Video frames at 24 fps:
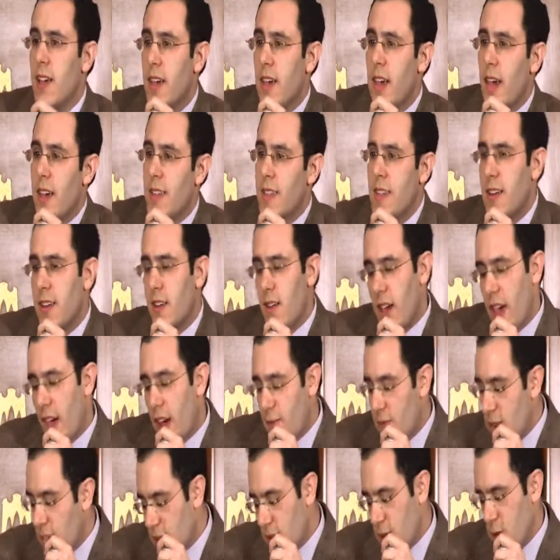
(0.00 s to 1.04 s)
And then
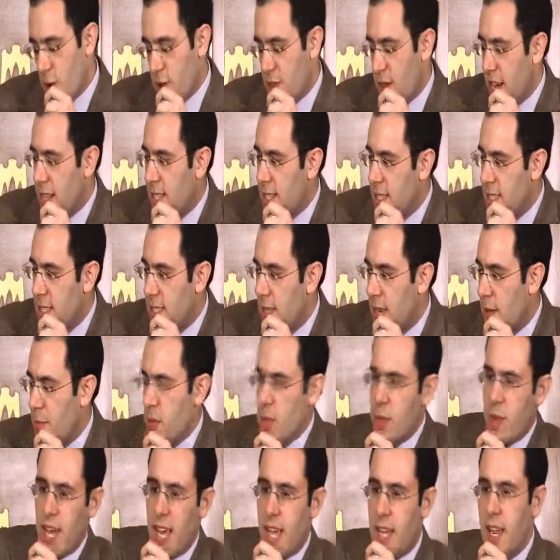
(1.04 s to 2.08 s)
every year the Orthodox kids say, but you
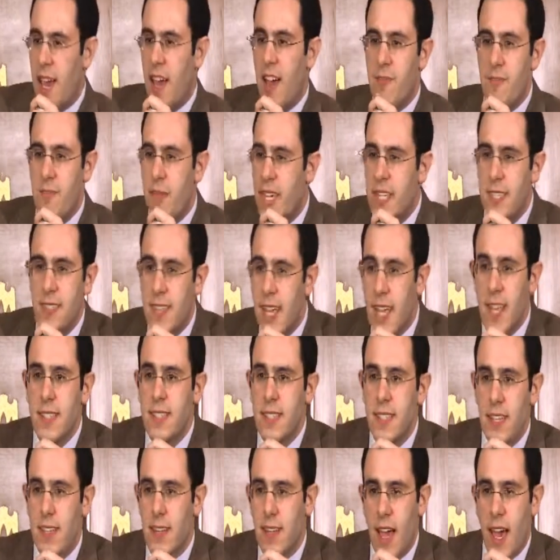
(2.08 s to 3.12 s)
can't have mixed
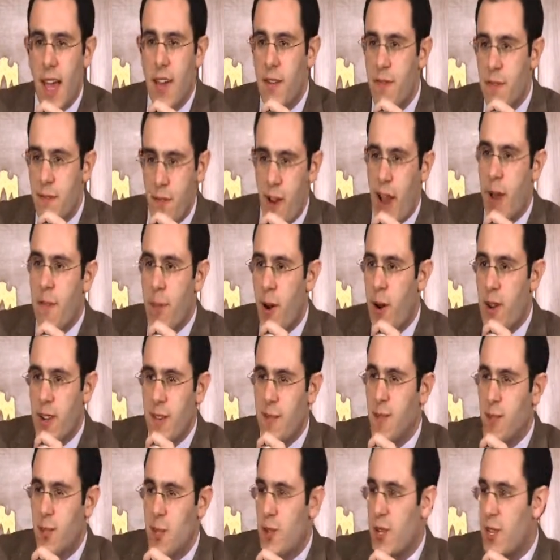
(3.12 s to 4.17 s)
dancing at a frat party
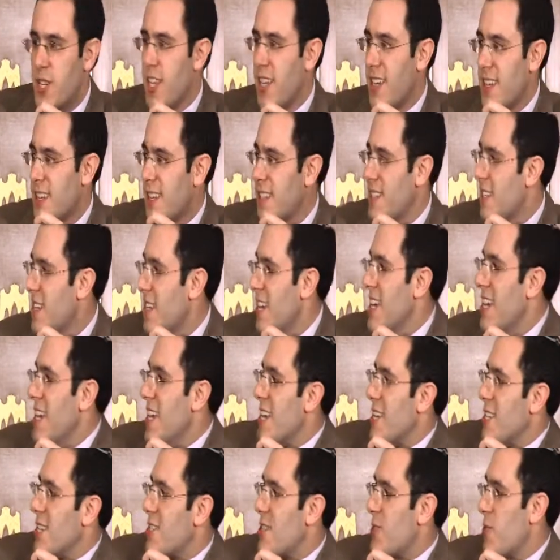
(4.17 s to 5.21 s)
for Jewish kids.
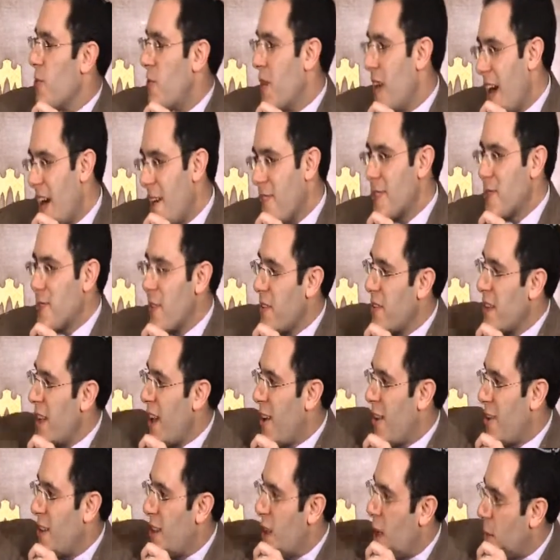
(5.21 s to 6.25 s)
So what we have is we have an
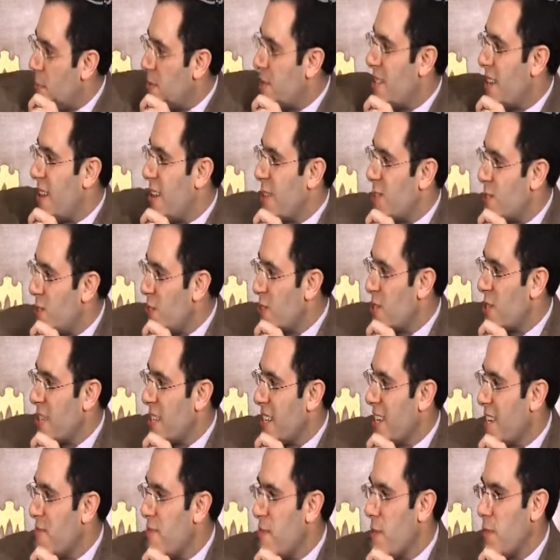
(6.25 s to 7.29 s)
area upstairs
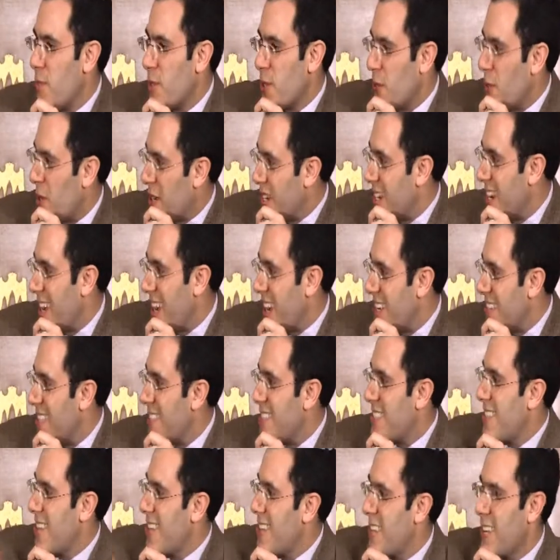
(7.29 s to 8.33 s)
usually if people don't want to
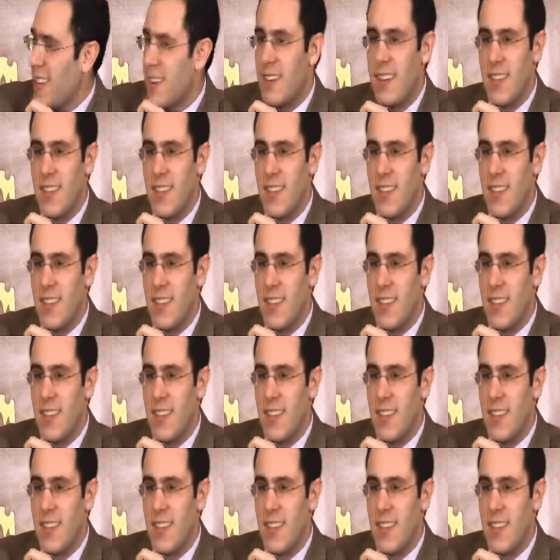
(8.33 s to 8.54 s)
dance, and then